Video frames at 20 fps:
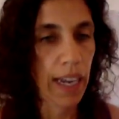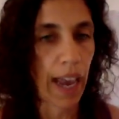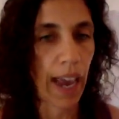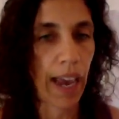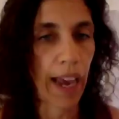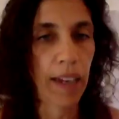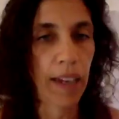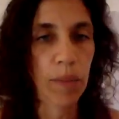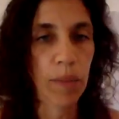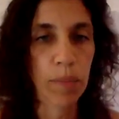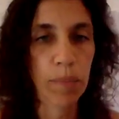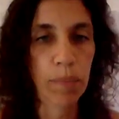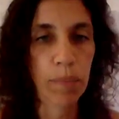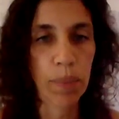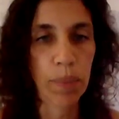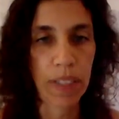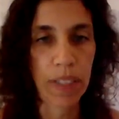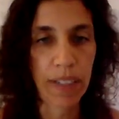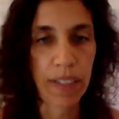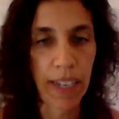and
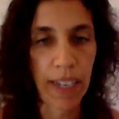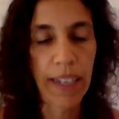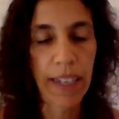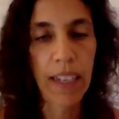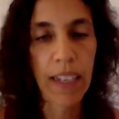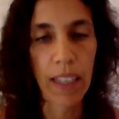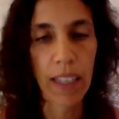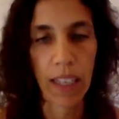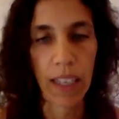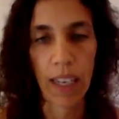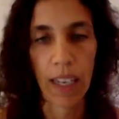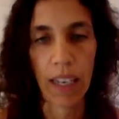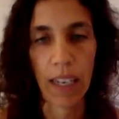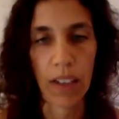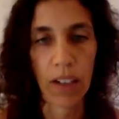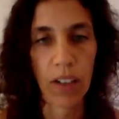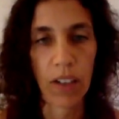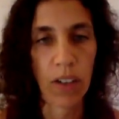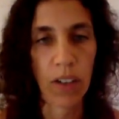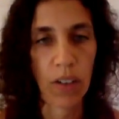particularly,
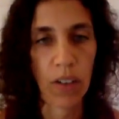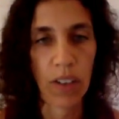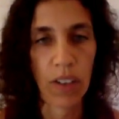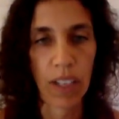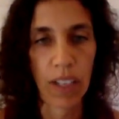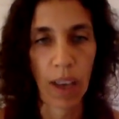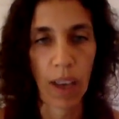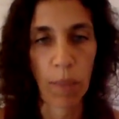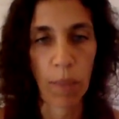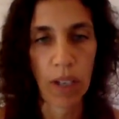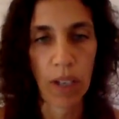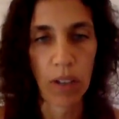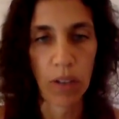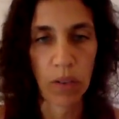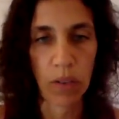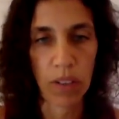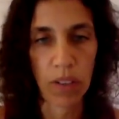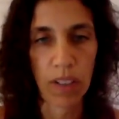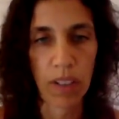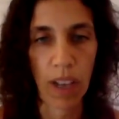the
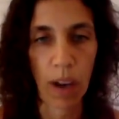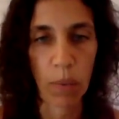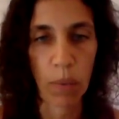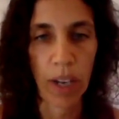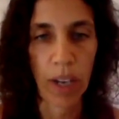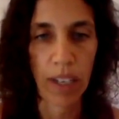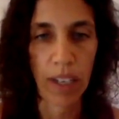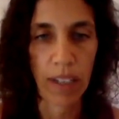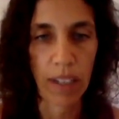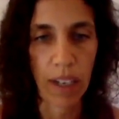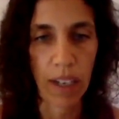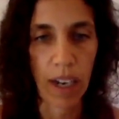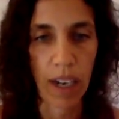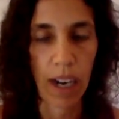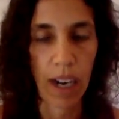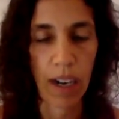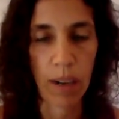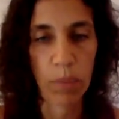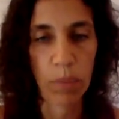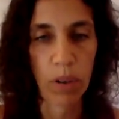chemicals that we
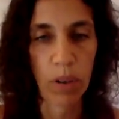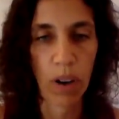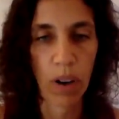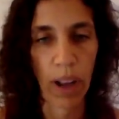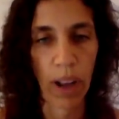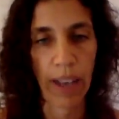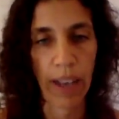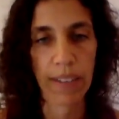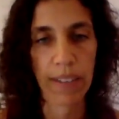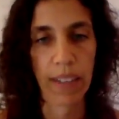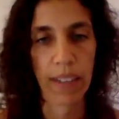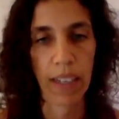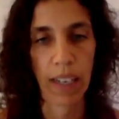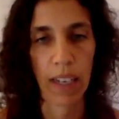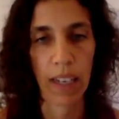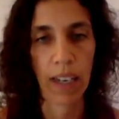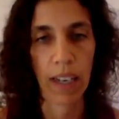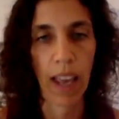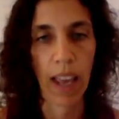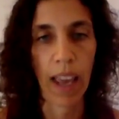put on our
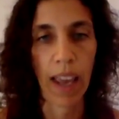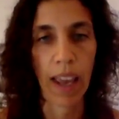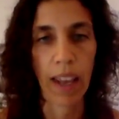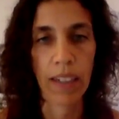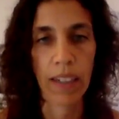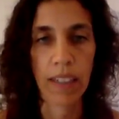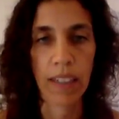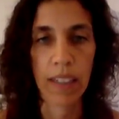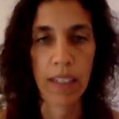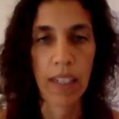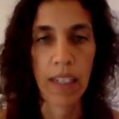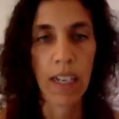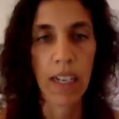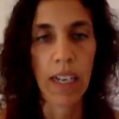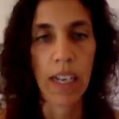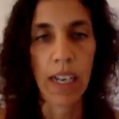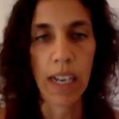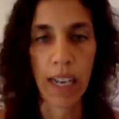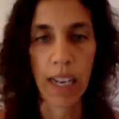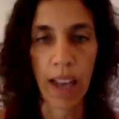skin and
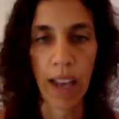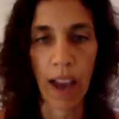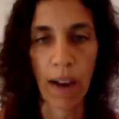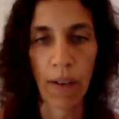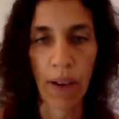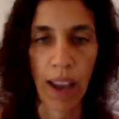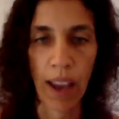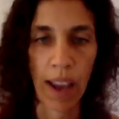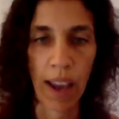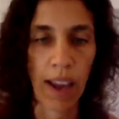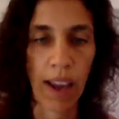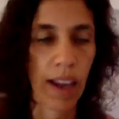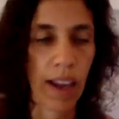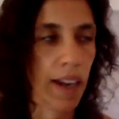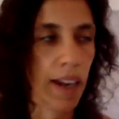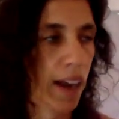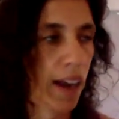in our air